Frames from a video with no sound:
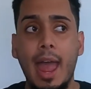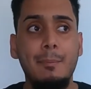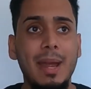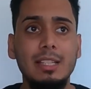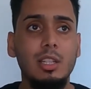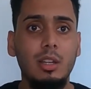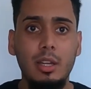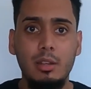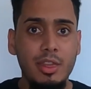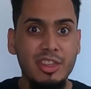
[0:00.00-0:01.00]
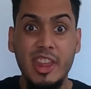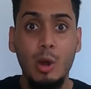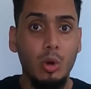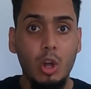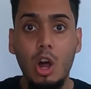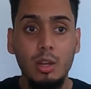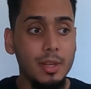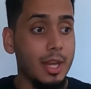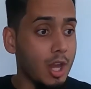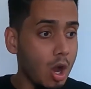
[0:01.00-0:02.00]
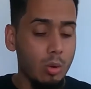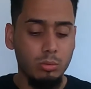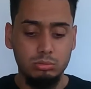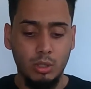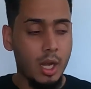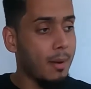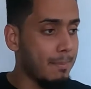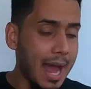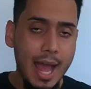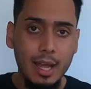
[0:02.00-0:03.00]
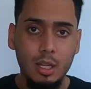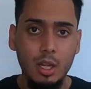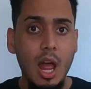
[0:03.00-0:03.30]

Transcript: And basically they were calling me like, yo, come back,